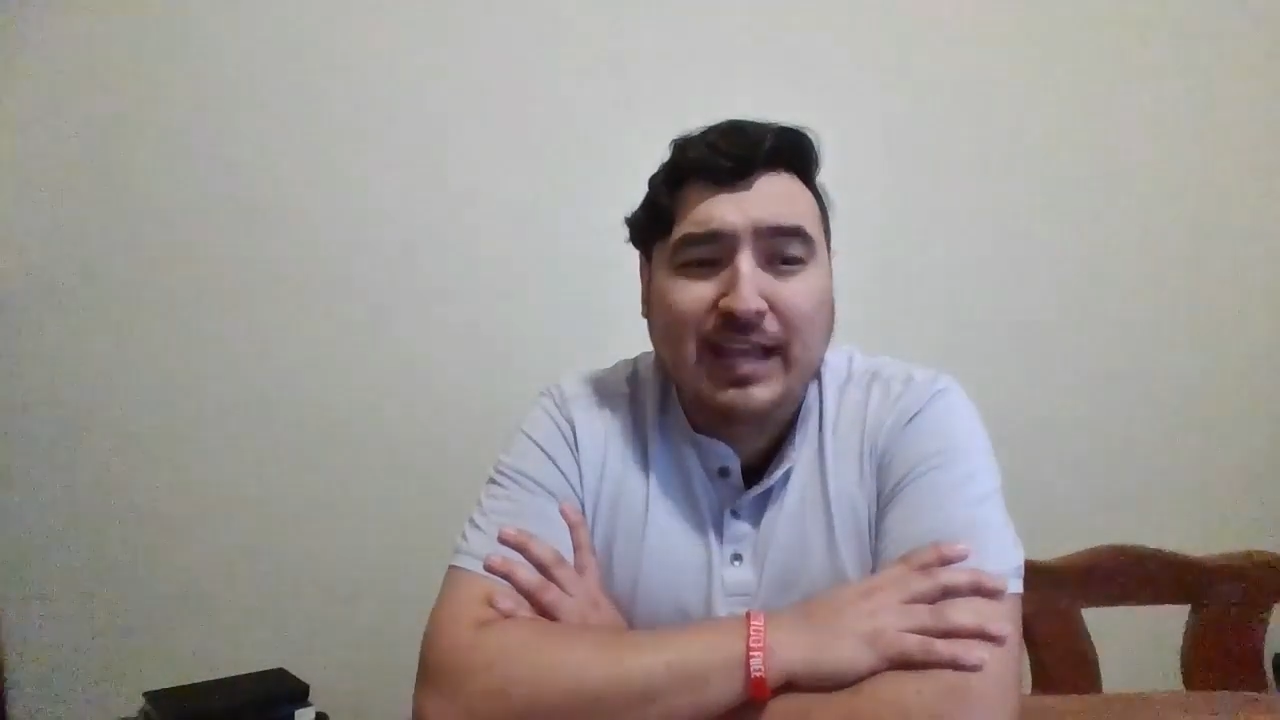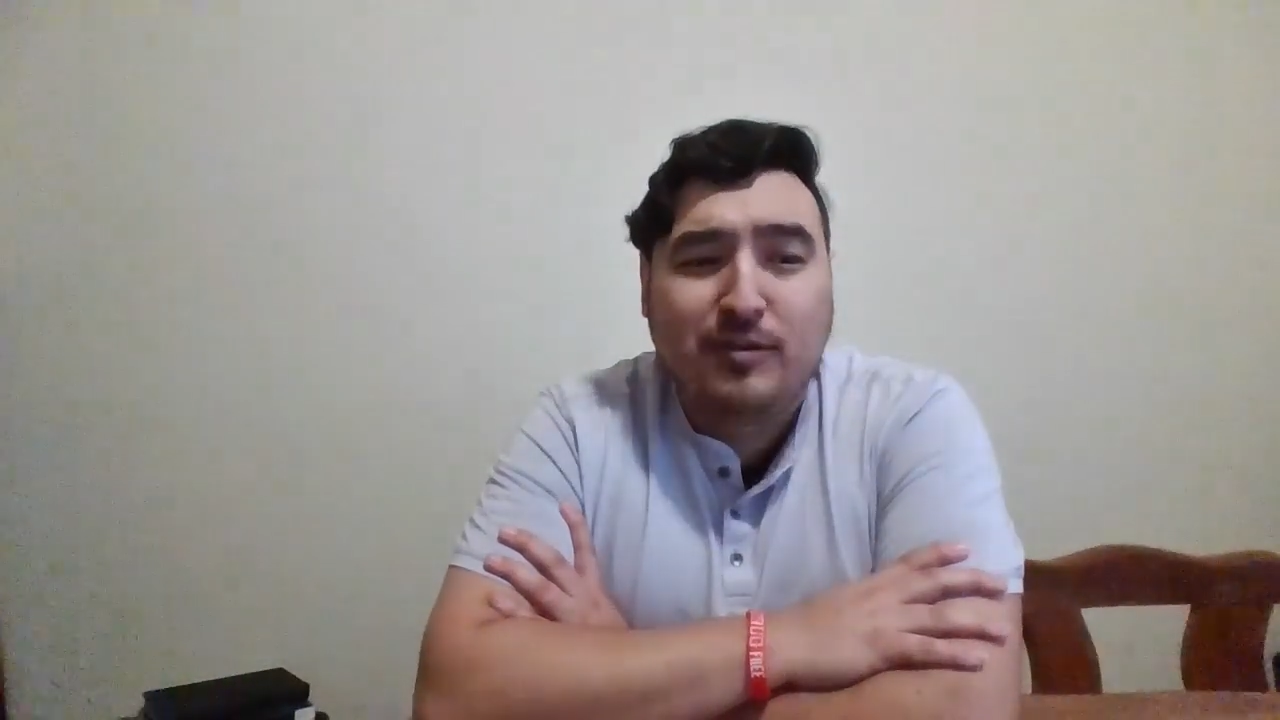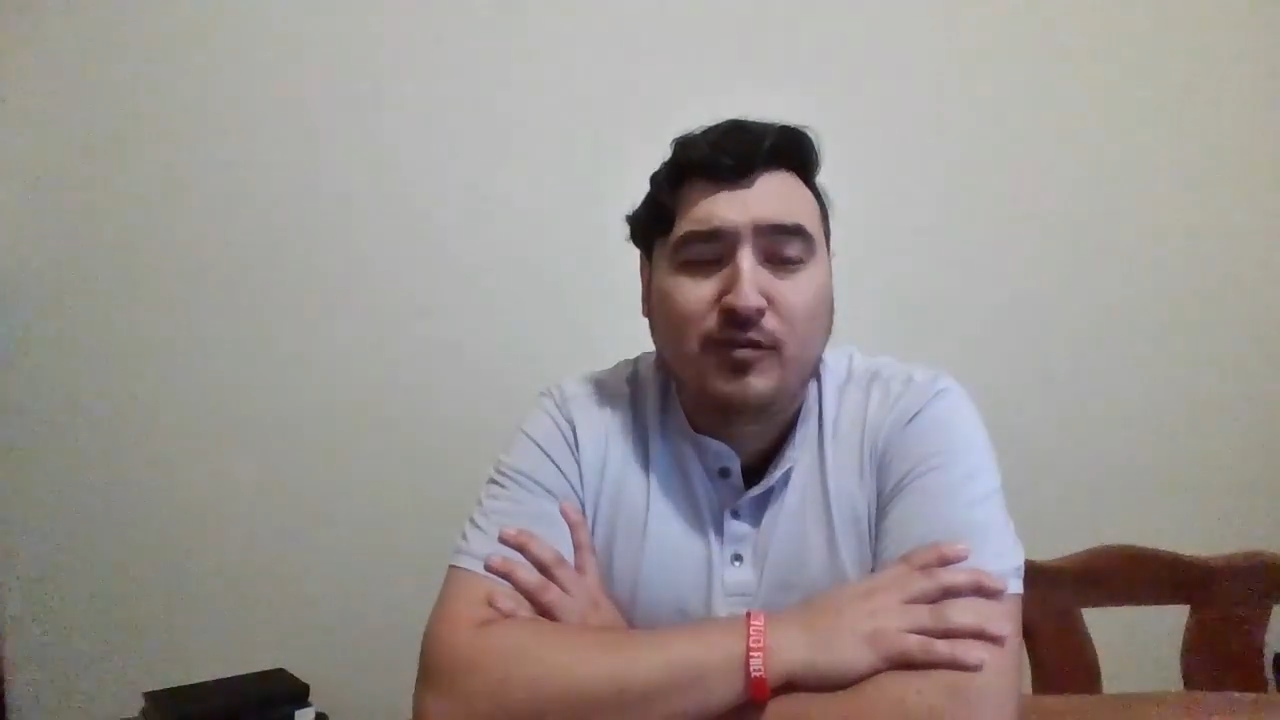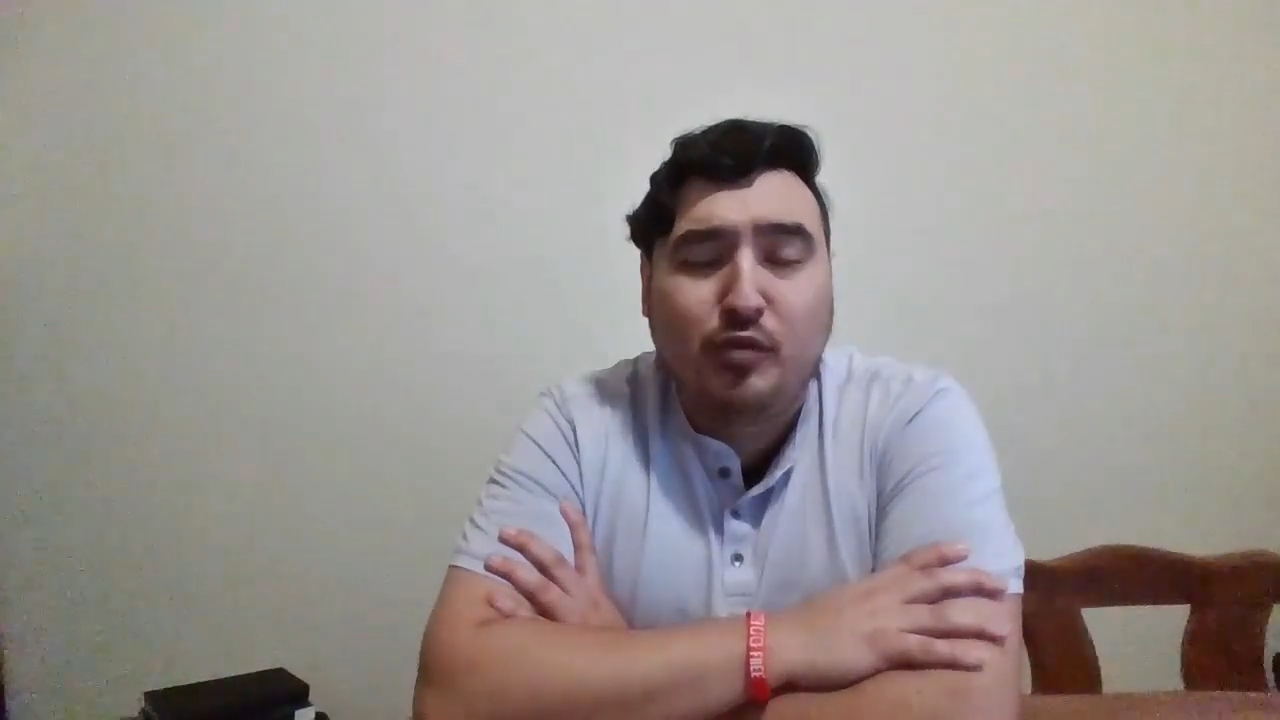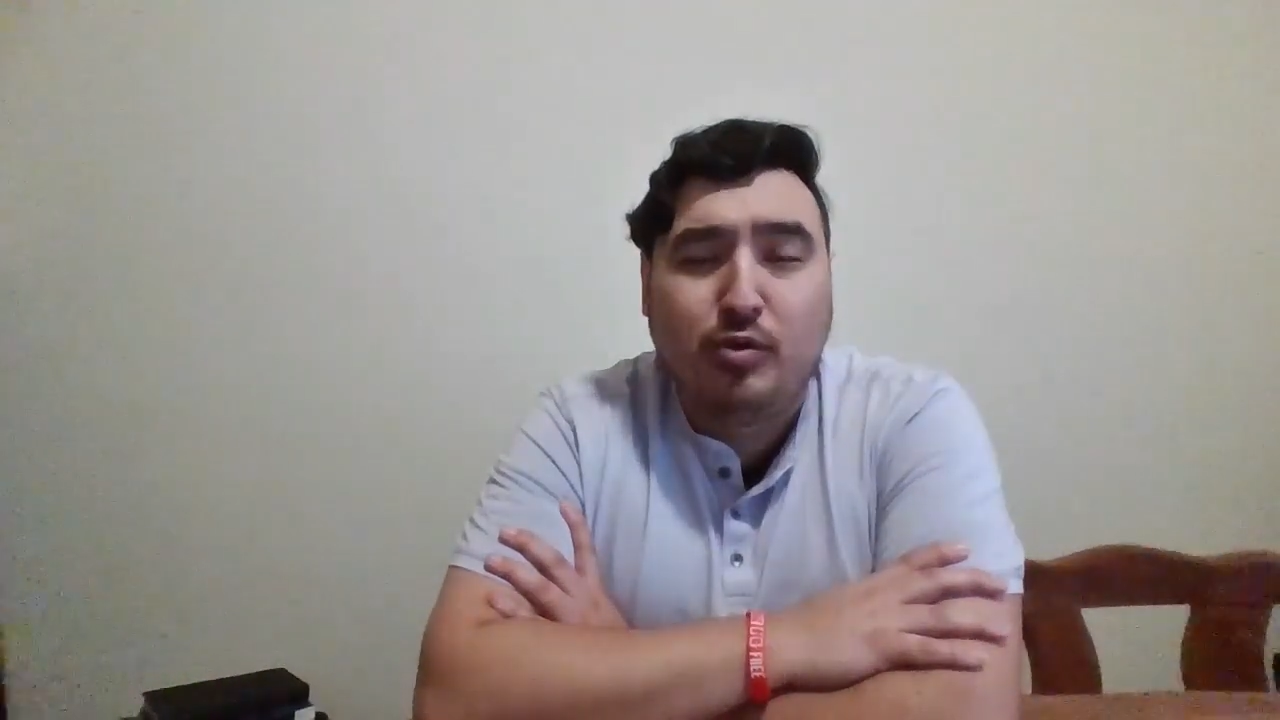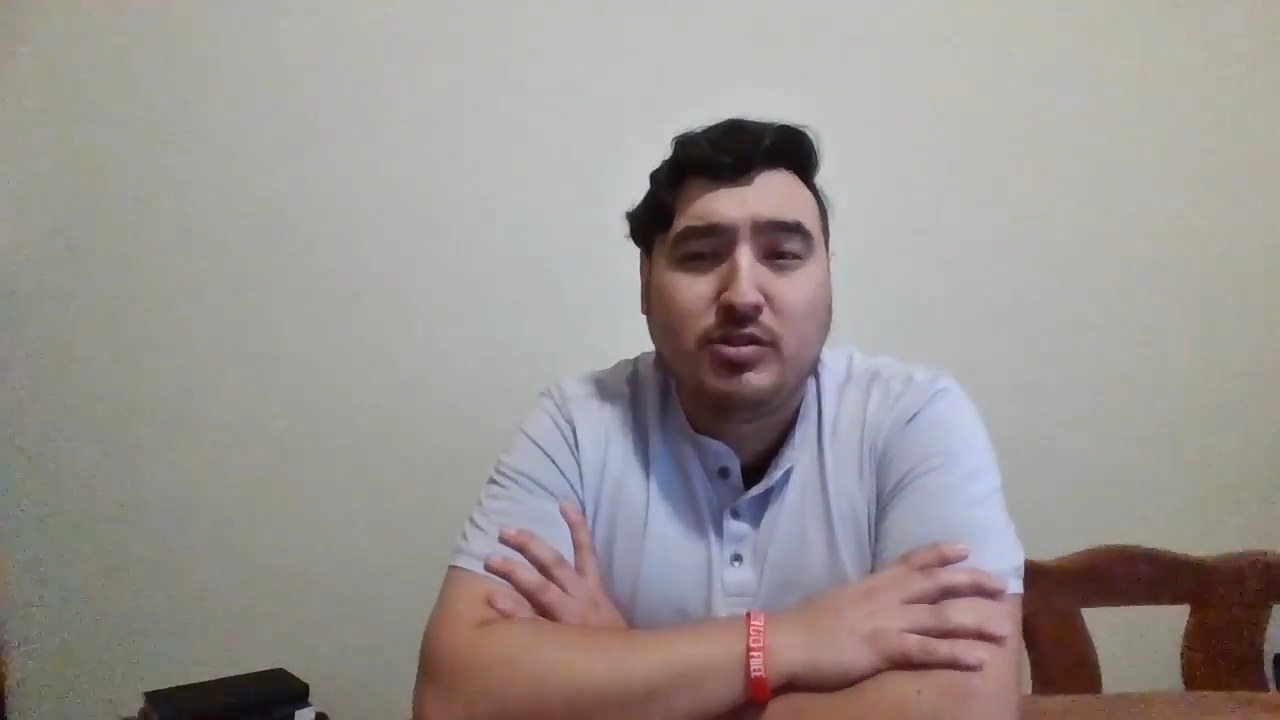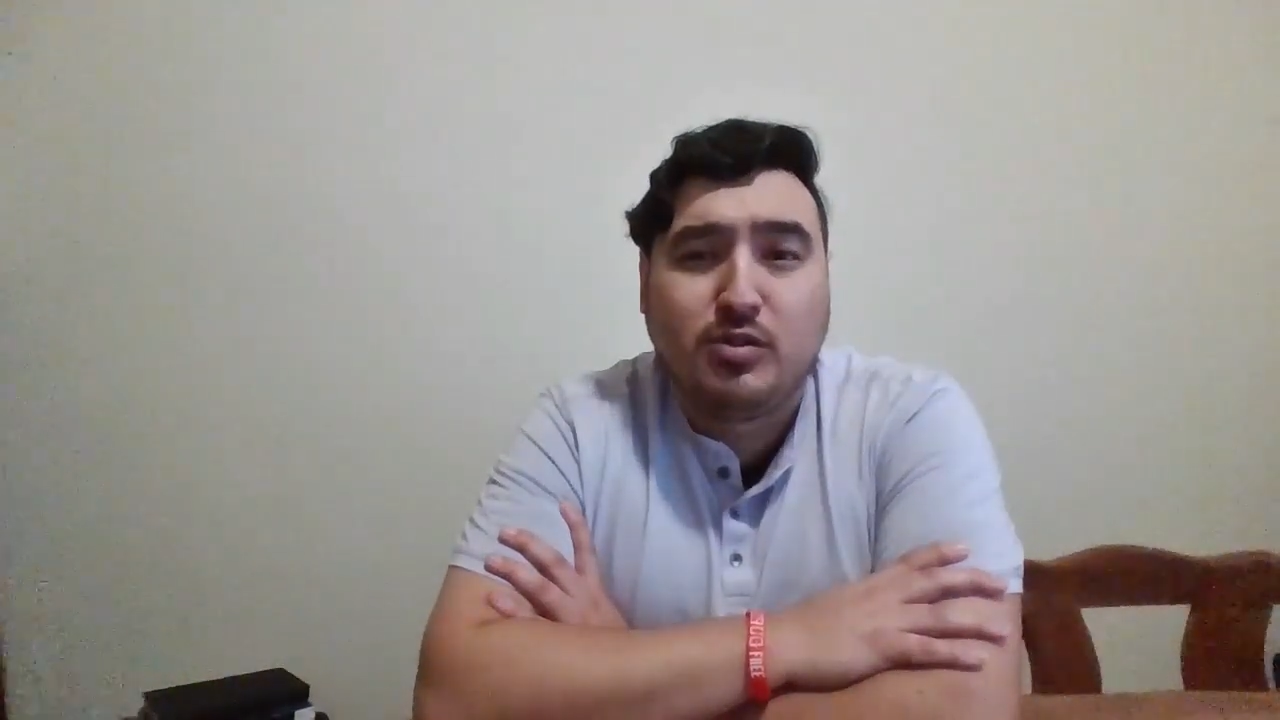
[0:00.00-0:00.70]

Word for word: look forward